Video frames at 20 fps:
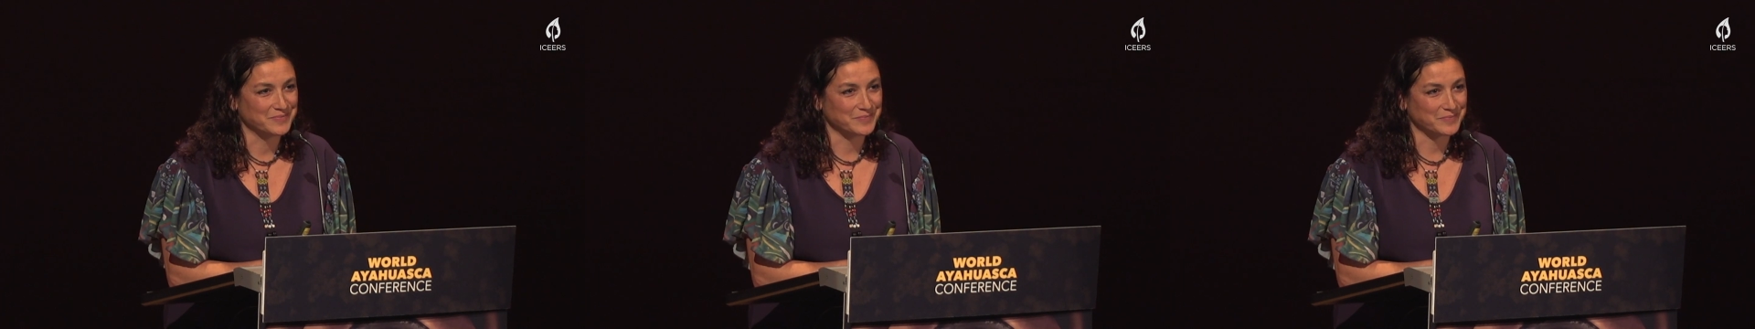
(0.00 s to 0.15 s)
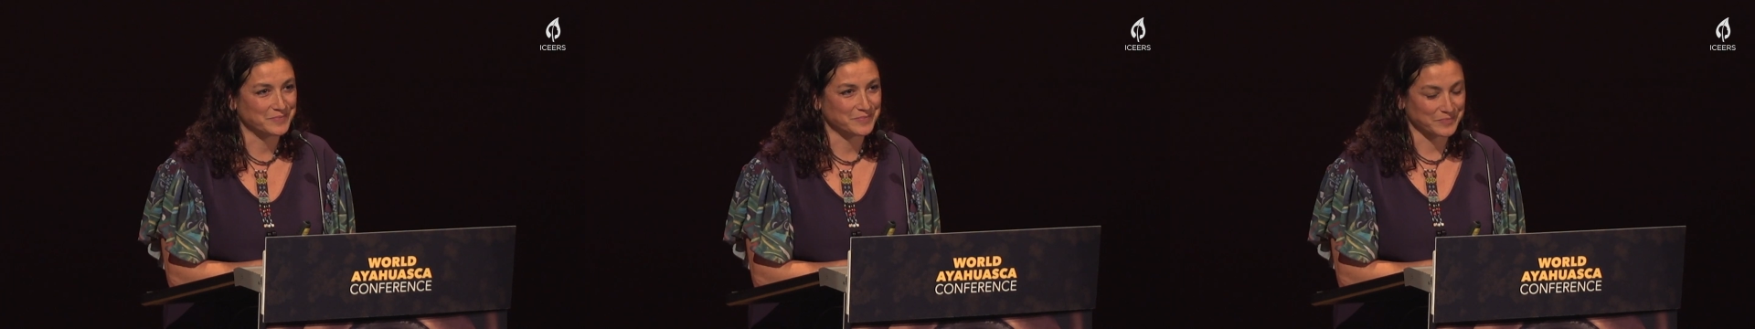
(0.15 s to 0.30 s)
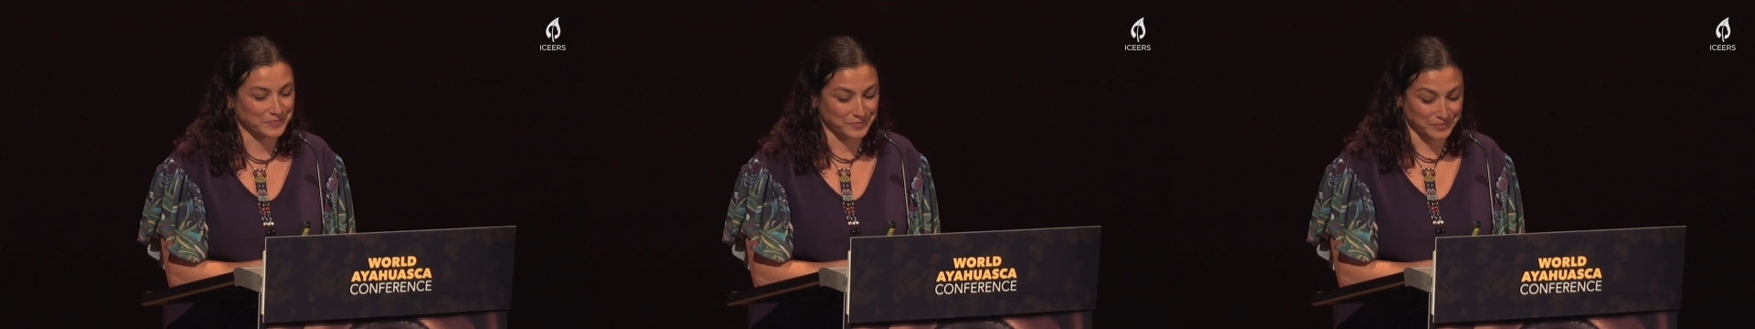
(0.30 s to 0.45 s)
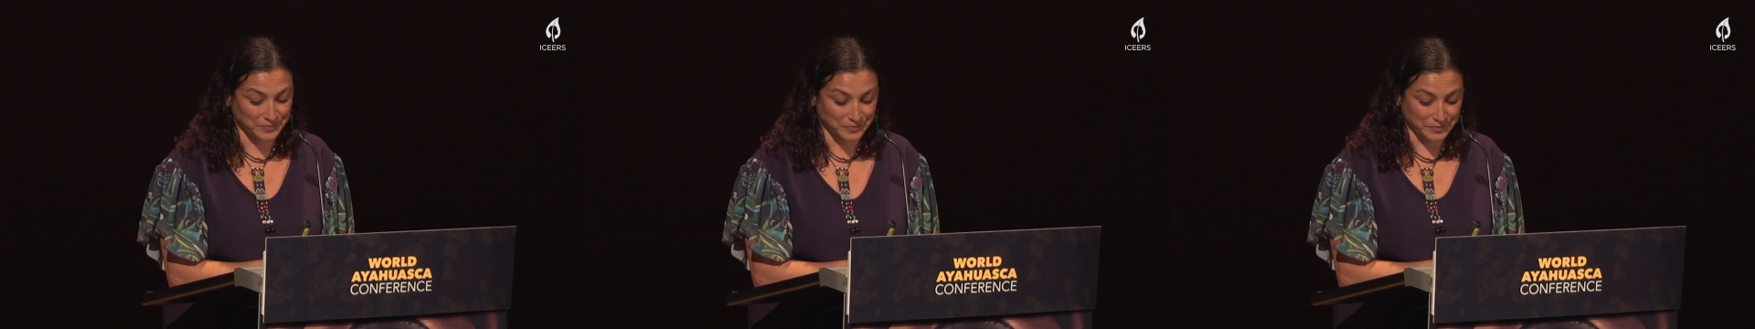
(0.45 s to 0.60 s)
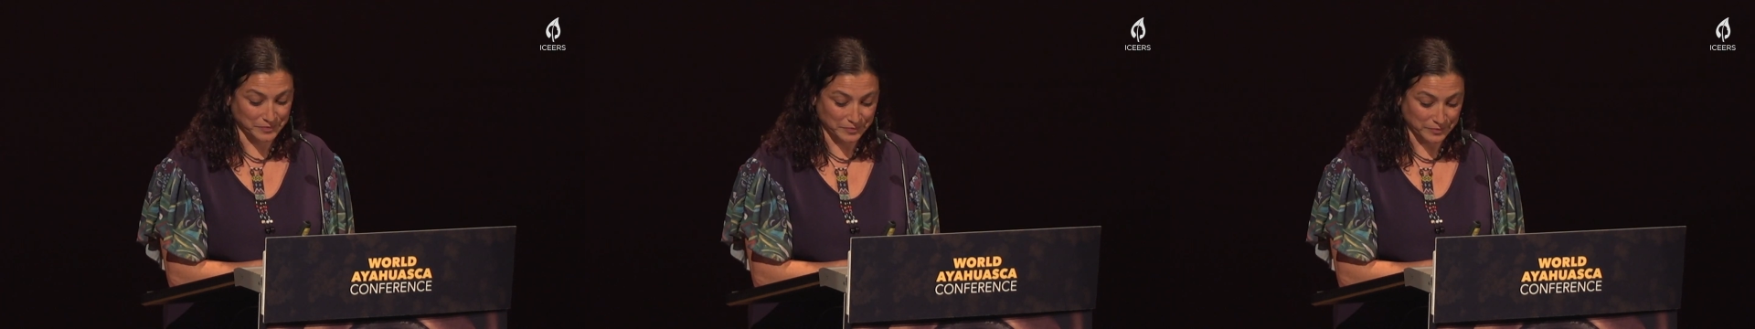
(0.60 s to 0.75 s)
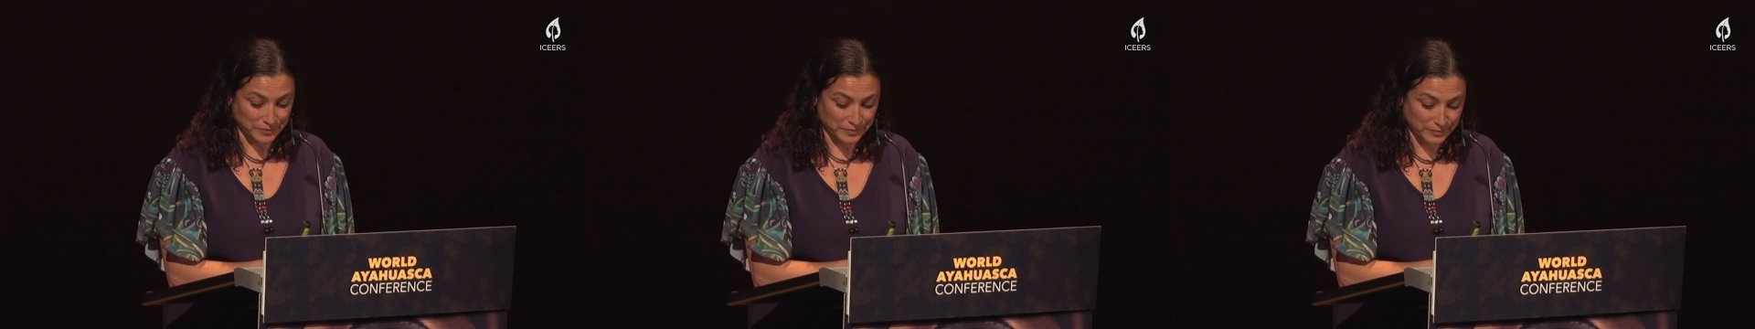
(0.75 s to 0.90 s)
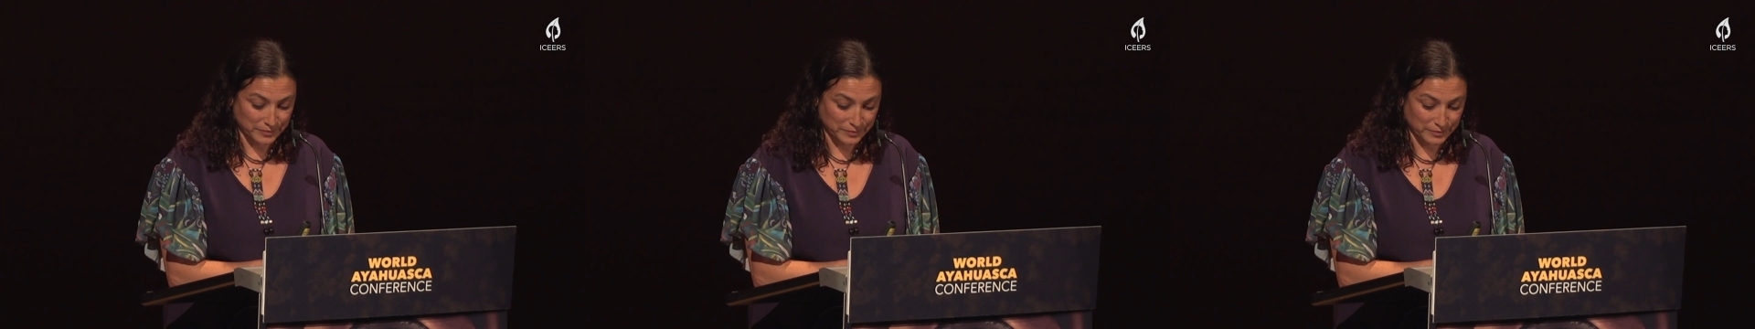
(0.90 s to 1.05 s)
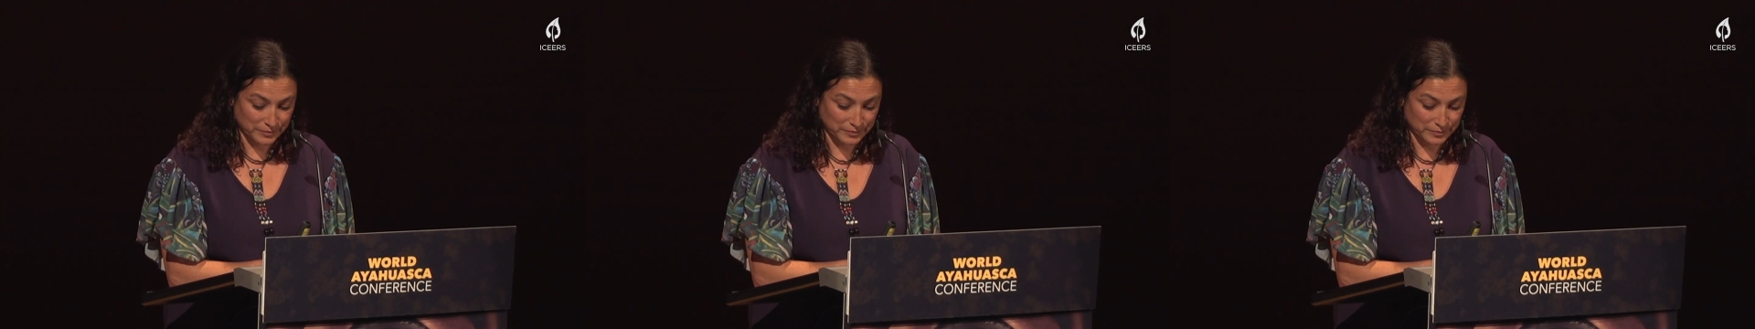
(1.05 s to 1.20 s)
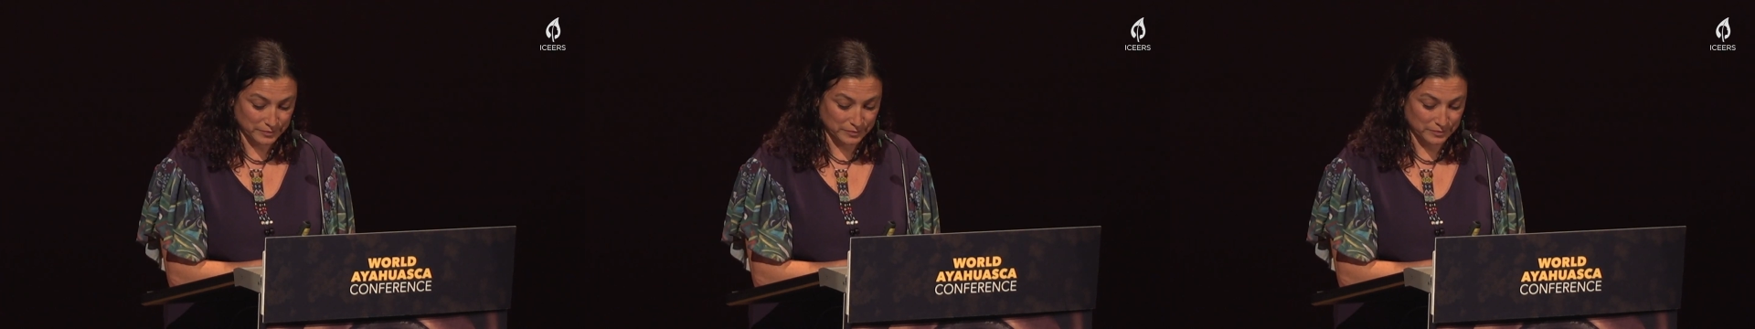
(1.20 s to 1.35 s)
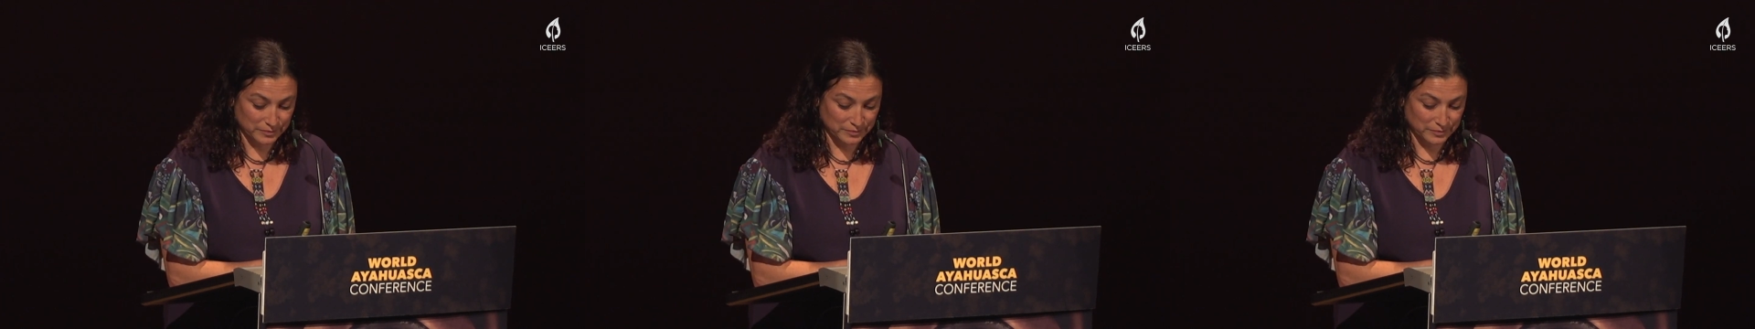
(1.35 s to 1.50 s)

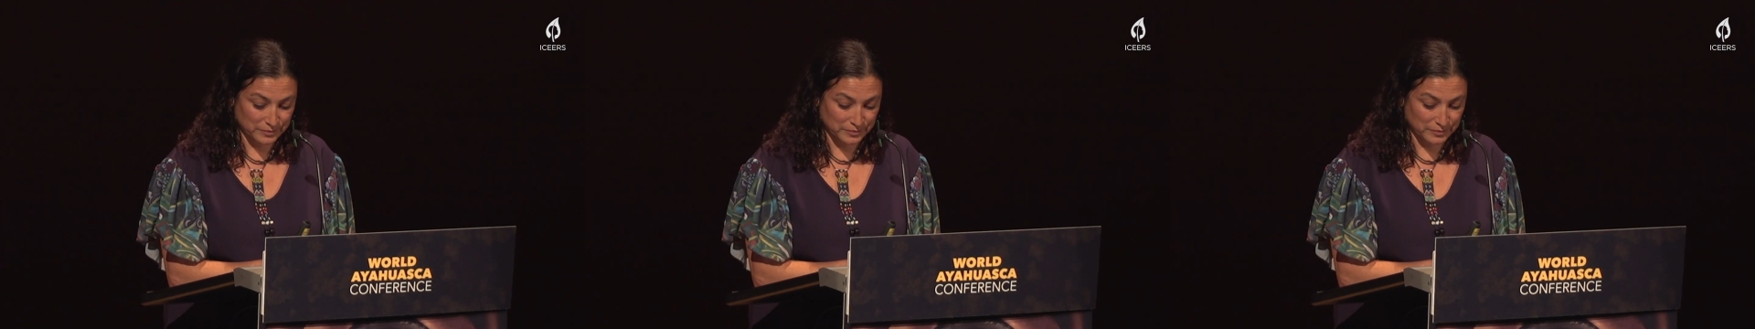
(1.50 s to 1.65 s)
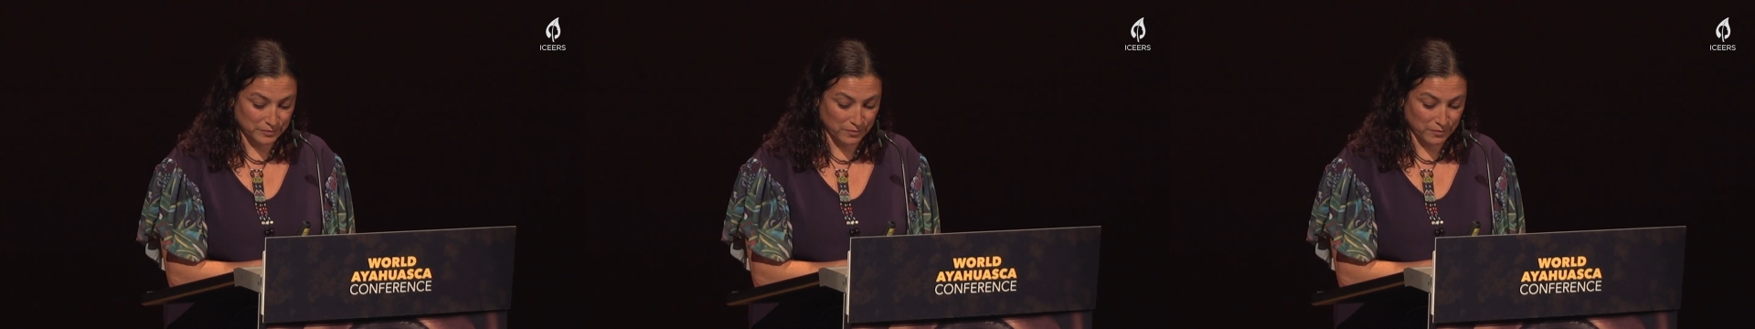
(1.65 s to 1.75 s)
No one is speaking in this clip.